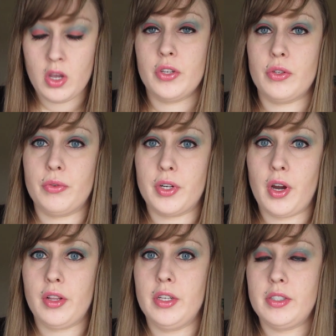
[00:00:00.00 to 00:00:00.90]
So
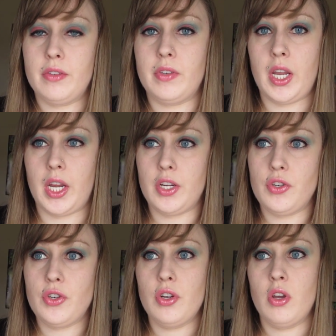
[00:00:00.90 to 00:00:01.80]
regardless of
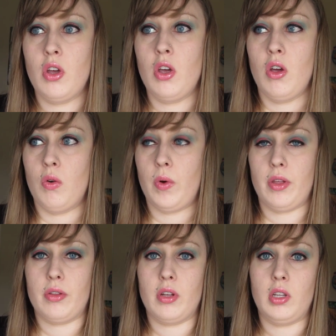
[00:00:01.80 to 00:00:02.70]
age,
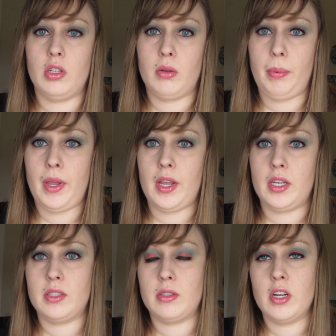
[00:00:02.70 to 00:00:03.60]
whether they're little
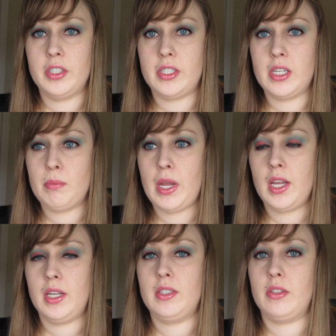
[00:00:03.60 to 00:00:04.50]
pigs, nursing
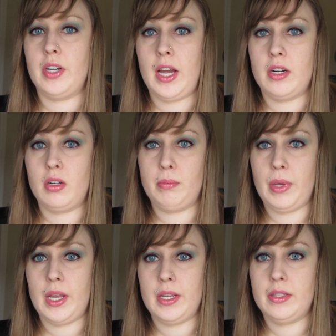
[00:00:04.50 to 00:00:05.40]
pigs, or adult
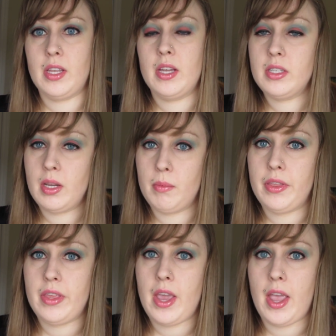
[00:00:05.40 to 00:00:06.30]
pigs,
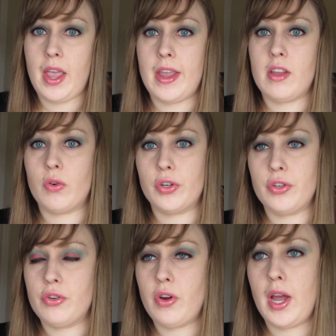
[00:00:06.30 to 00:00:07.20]
Timothy hay,
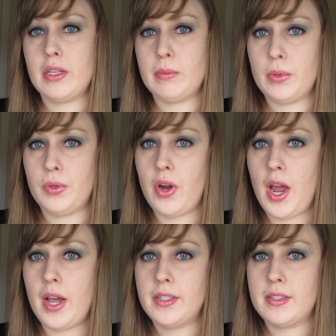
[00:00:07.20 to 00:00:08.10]
orchard grass,
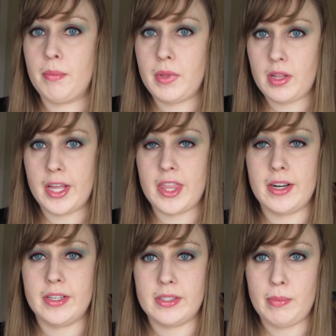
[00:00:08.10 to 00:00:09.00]
bluegrass, something like
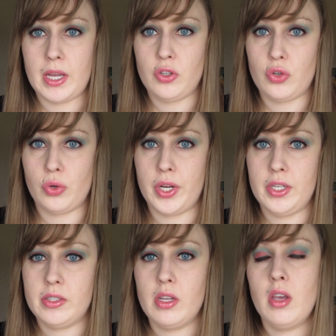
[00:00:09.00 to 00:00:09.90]
is the best
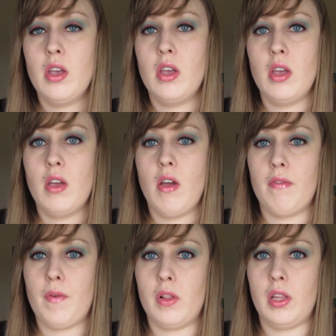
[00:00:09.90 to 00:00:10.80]
choice.
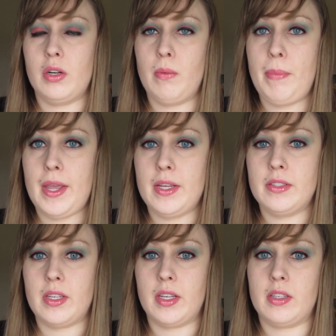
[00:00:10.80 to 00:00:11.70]
For little
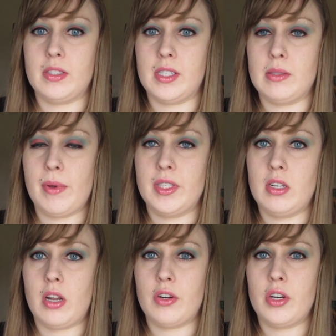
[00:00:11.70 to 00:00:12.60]
pigs, like 6 months
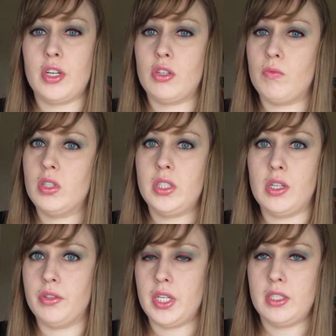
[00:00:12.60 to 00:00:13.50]
and under, you really
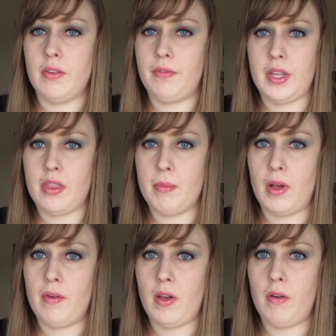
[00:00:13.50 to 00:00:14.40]
don't need to feed them
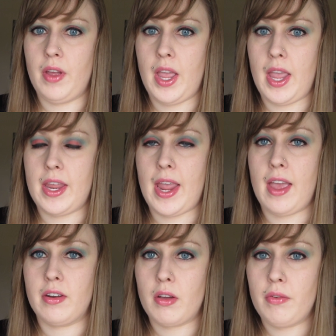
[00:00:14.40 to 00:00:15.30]
alfalfa hay
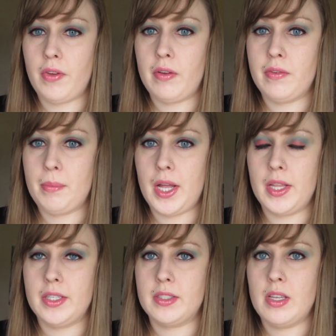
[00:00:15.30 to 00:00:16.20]
and alfalfa
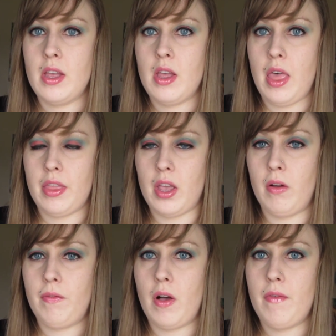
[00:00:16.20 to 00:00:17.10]
pellets. The
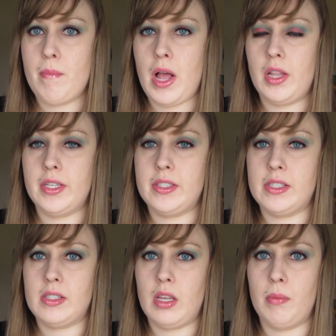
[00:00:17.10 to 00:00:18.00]
alfalfa pellets
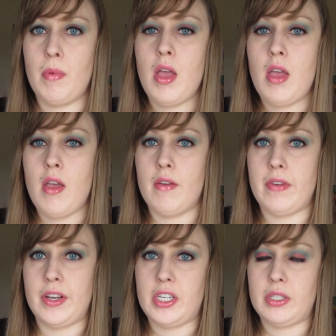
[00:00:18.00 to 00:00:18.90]
and some
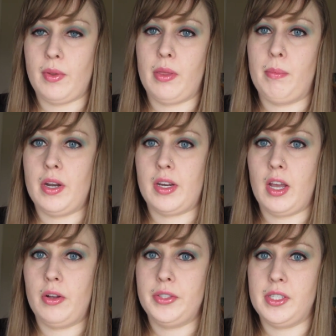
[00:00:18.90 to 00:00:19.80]
veggies with a bit of
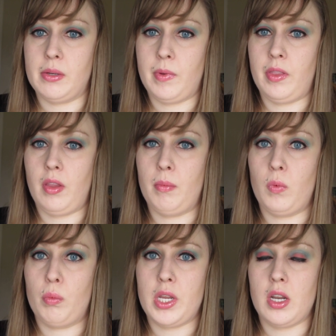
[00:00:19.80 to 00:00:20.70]
calcium in them
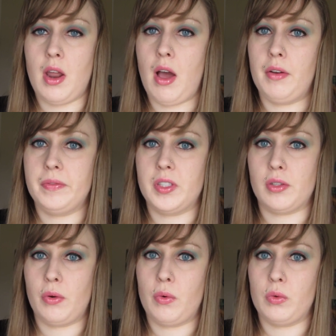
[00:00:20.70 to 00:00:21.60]
will be enough.
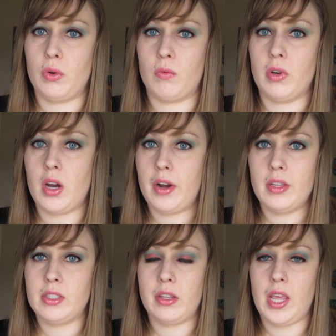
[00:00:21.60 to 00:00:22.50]
So
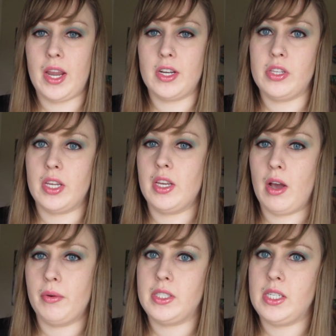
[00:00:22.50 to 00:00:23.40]
regardless of the age, they can
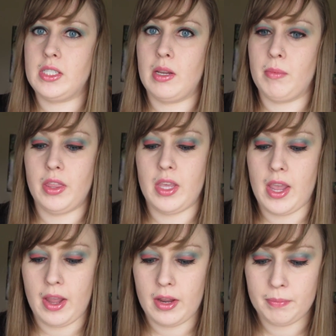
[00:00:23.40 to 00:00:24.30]
always eat Timothy
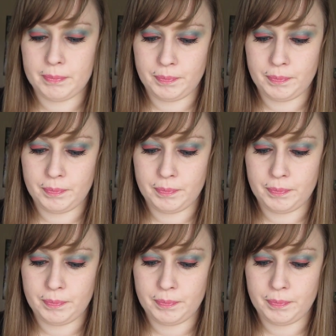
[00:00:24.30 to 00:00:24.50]
hay.